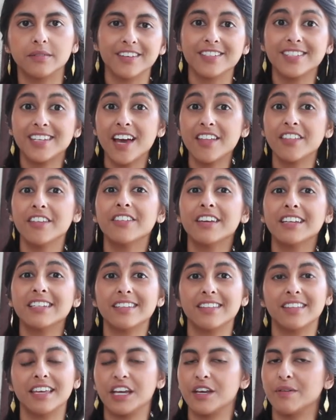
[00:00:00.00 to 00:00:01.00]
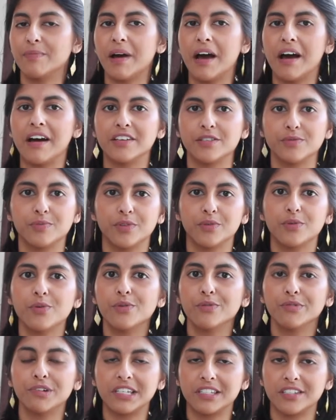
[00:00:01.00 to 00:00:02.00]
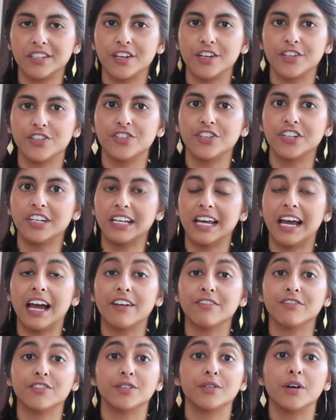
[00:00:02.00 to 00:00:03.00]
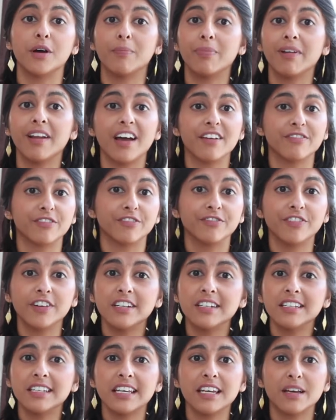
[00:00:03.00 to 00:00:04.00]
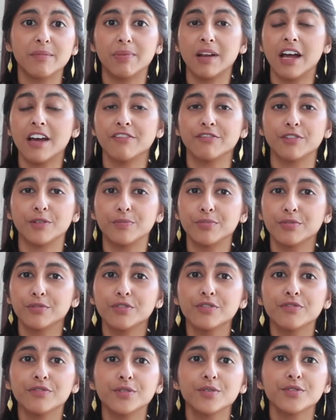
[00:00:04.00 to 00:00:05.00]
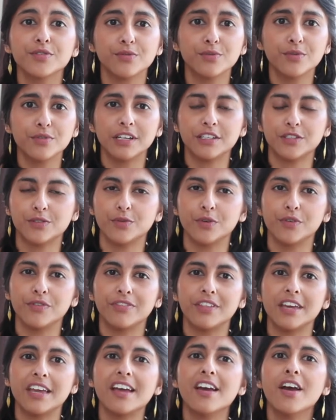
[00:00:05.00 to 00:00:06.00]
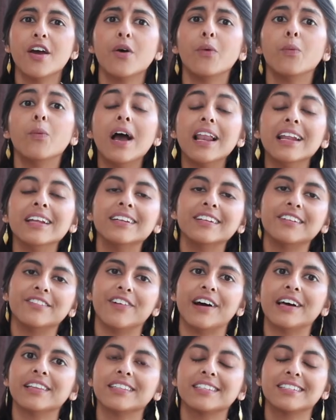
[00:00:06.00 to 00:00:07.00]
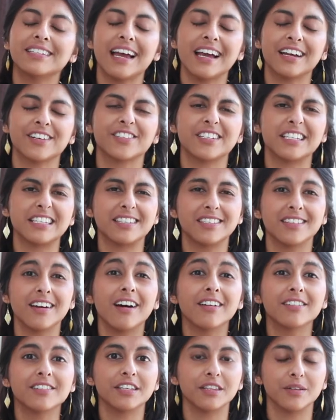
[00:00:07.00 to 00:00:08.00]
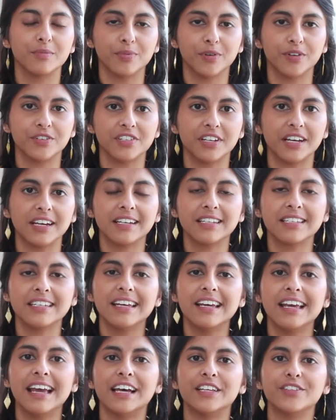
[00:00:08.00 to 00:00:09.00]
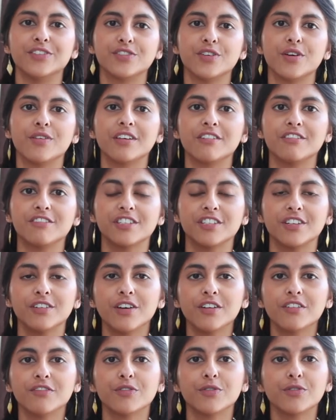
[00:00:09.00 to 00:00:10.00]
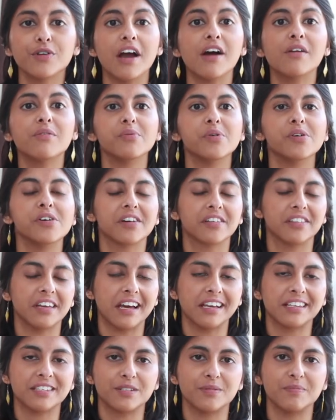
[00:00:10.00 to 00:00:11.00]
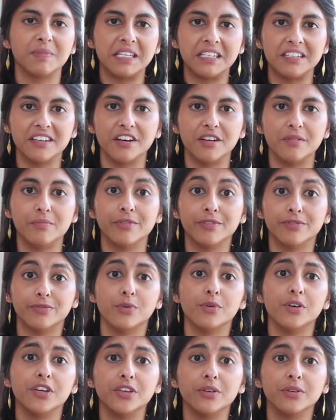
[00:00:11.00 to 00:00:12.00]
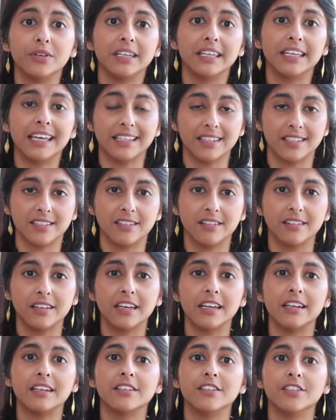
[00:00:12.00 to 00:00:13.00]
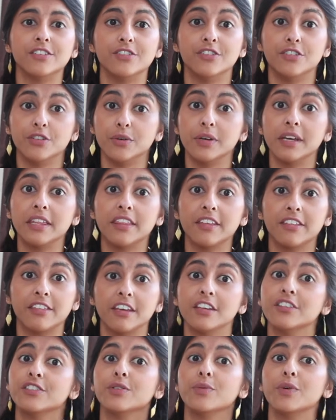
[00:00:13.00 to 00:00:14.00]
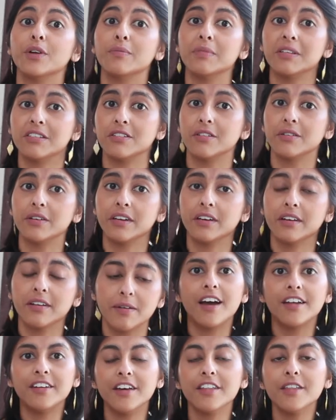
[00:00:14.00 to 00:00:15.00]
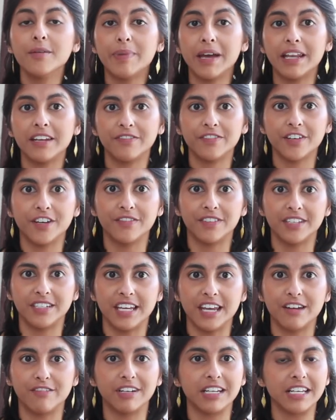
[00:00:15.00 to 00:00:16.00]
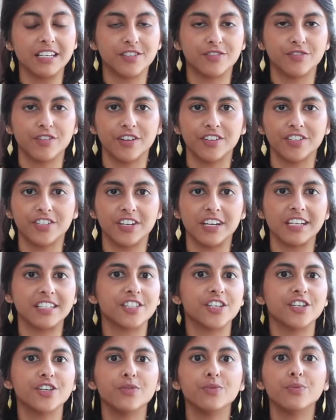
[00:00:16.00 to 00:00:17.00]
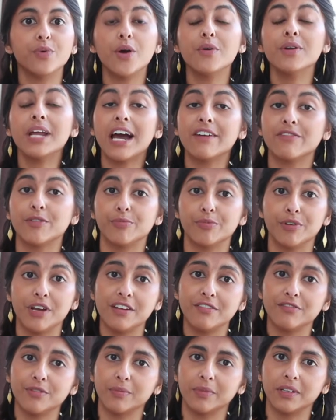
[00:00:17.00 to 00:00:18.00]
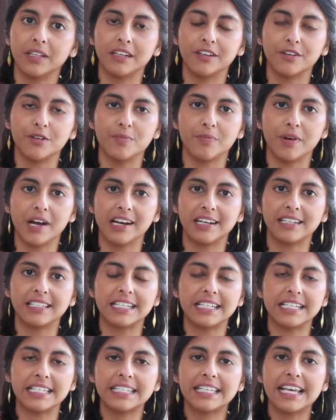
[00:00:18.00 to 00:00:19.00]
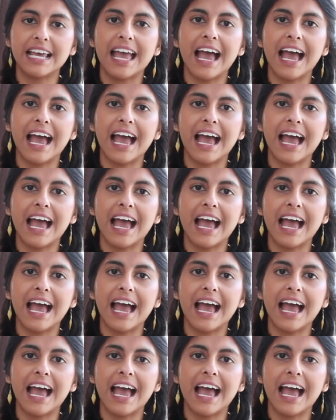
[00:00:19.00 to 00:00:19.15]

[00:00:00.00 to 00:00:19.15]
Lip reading: Because the other thing to think about is with all research, you're gonna have to apply for funding, apply for approvals, all that sort of thing, well in advance to actually starting the project. And so there is a lot of groundwork that has to be done before you can get stuck into doing the things you want to be doing. Another benefit of the day release structure is that you won't have a break from clinical practice.